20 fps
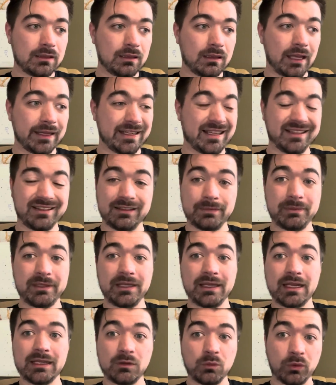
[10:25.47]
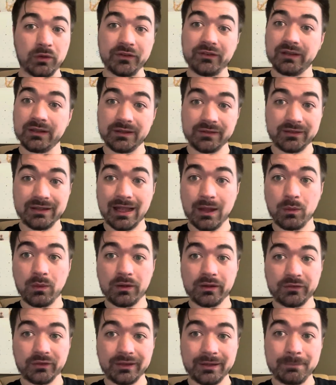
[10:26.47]
I can't see it being any worse than it is now.
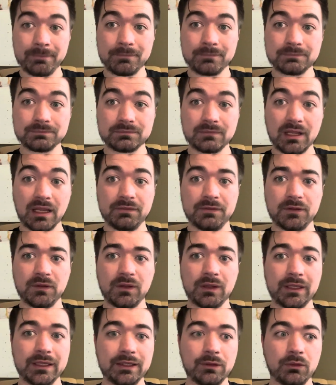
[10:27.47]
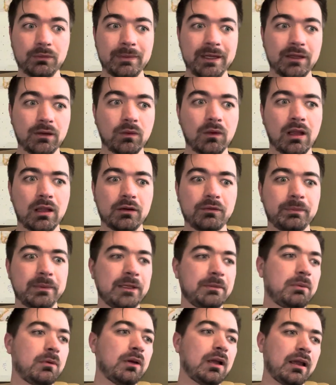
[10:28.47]
Honestly, I feel like it would make a lot of
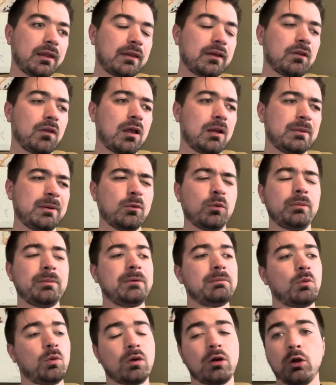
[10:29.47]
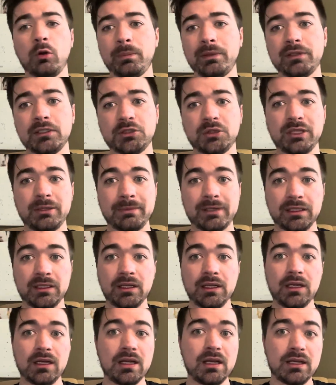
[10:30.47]
people. I think a lot of people would be more open to treatment
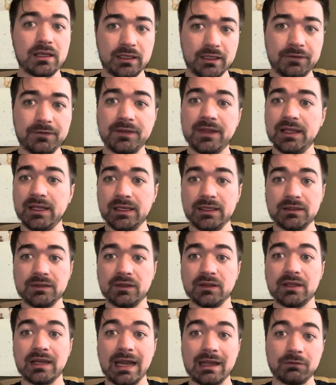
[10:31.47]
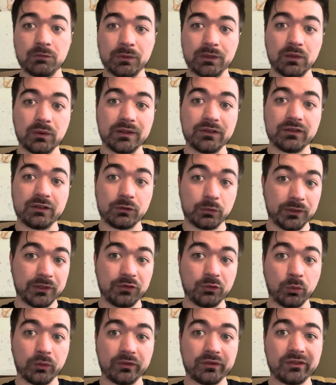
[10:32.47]
if they did have realistic
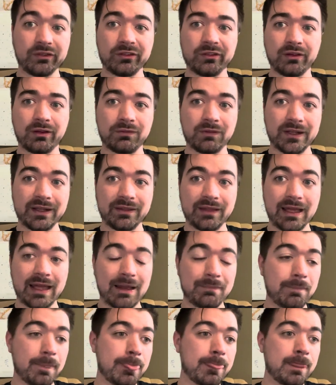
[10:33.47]
resources and stuff like that